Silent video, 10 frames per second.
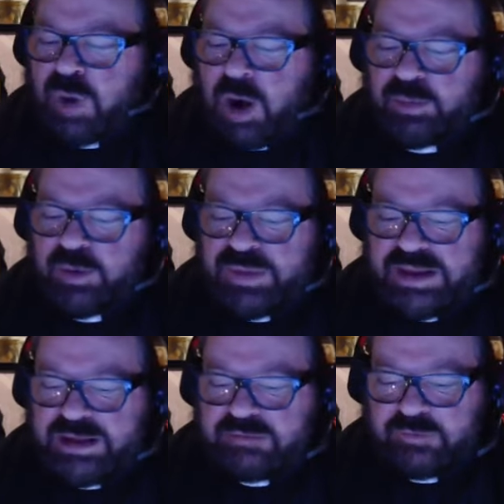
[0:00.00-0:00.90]
Barbara
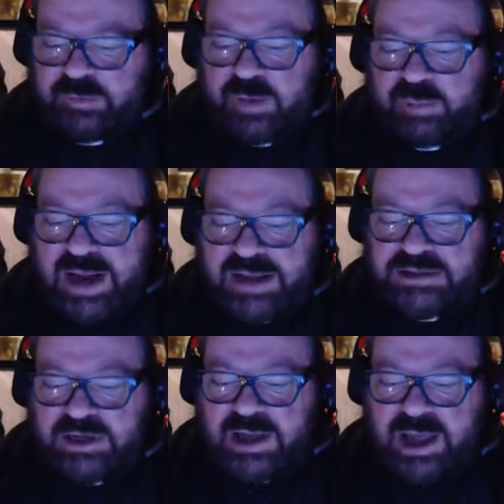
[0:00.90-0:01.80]
B. from
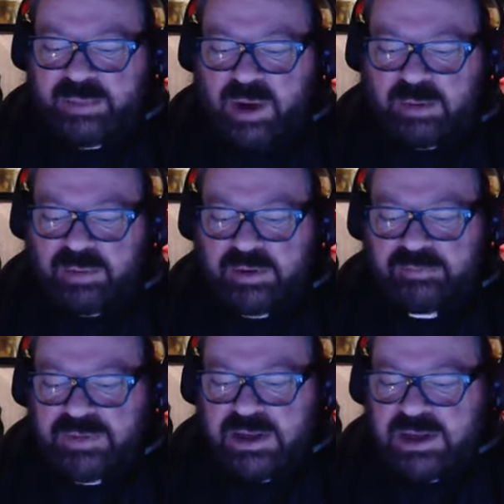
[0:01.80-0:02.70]
Nebraska. Hi,
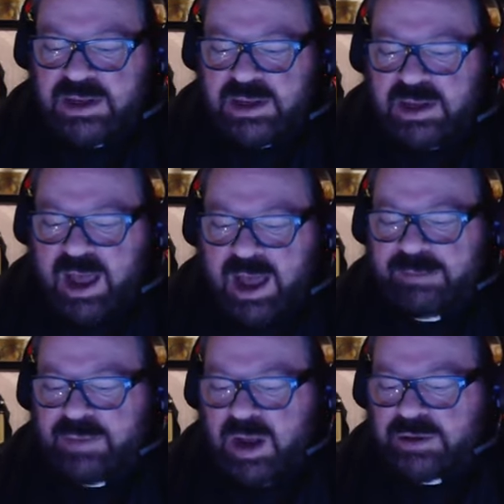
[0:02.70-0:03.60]
Barbara.
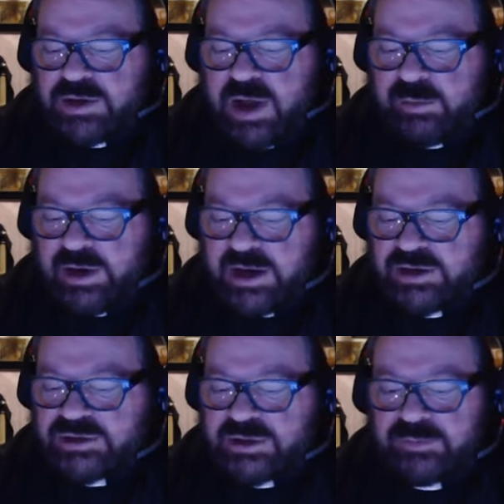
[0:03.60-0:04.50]
I'm non
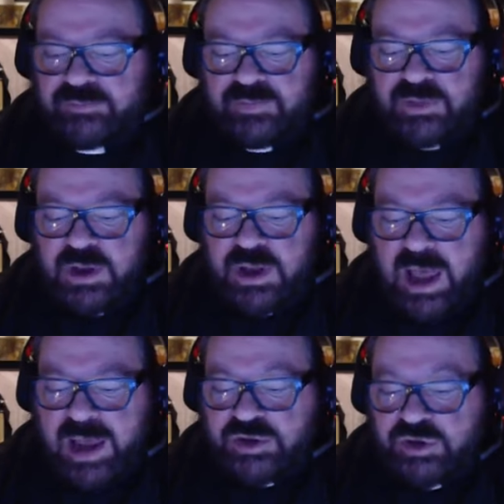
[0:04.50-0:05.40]
denomination.
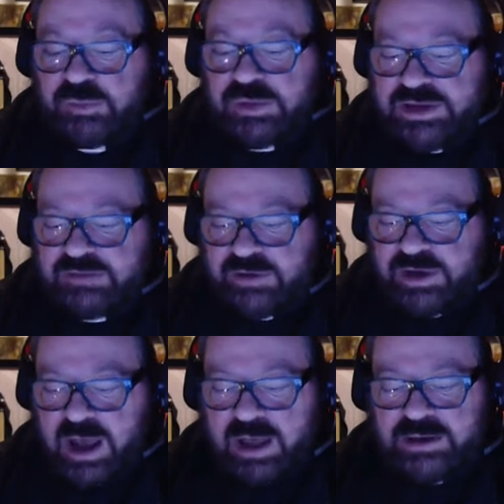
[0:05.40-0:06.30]
I do believe
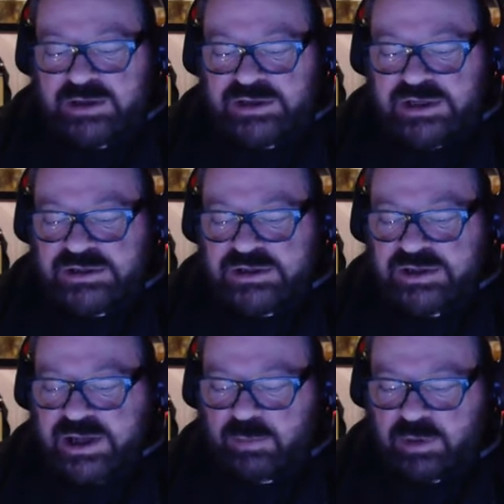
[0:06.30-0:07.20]
in God and
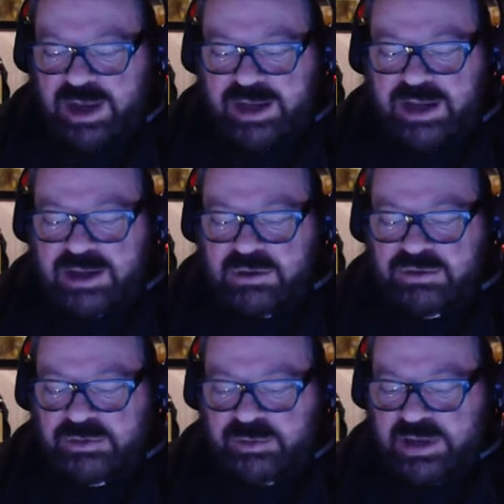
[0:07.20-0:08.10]
Jesus and would like a
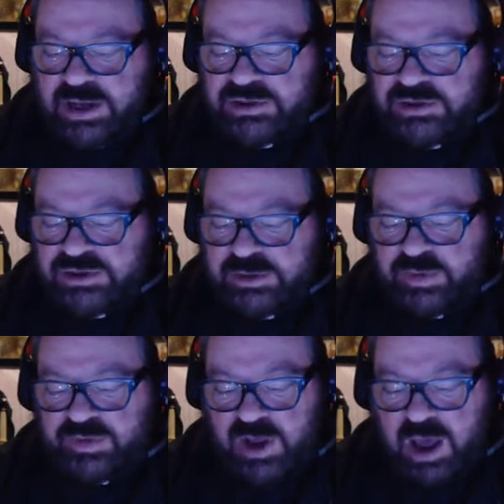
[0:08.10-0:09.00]
closer
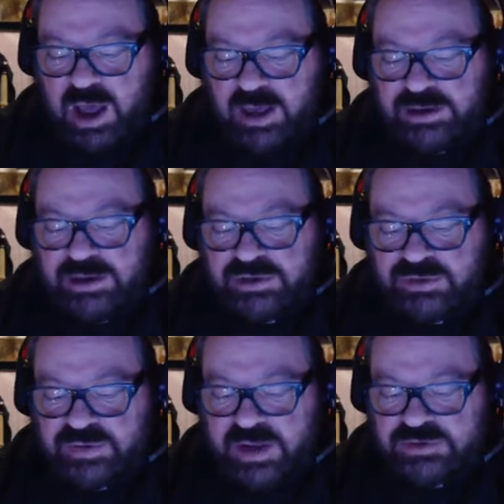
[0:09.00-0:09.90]
relationship with God in
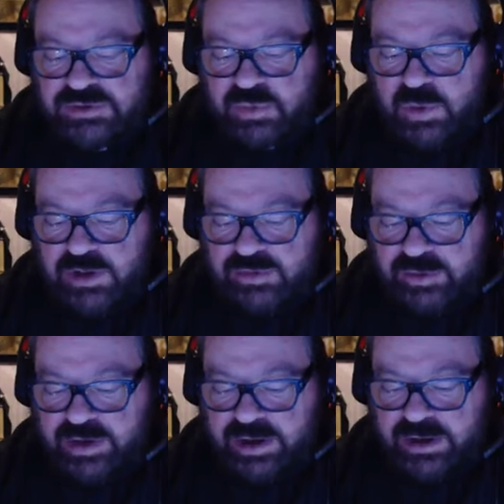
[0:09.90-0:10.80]

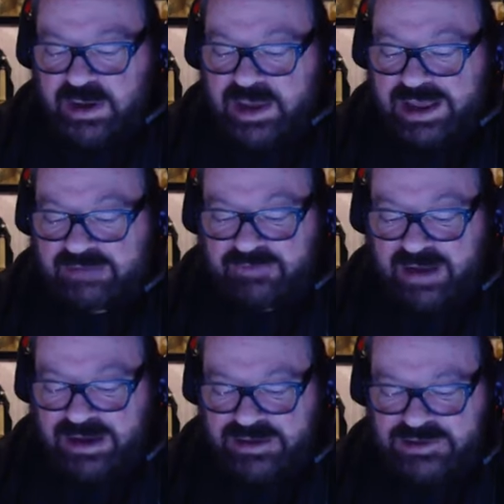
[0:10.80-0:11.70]
2023.
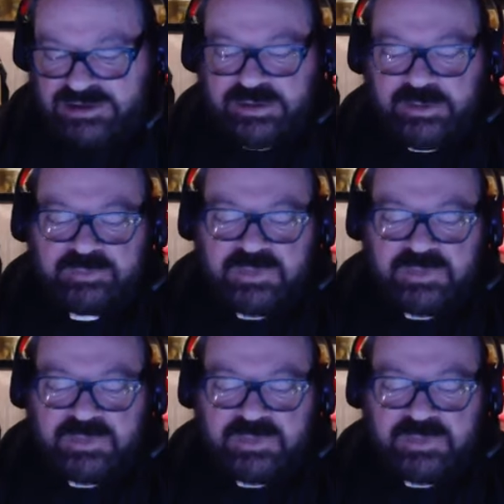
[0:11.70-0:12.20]
Advice.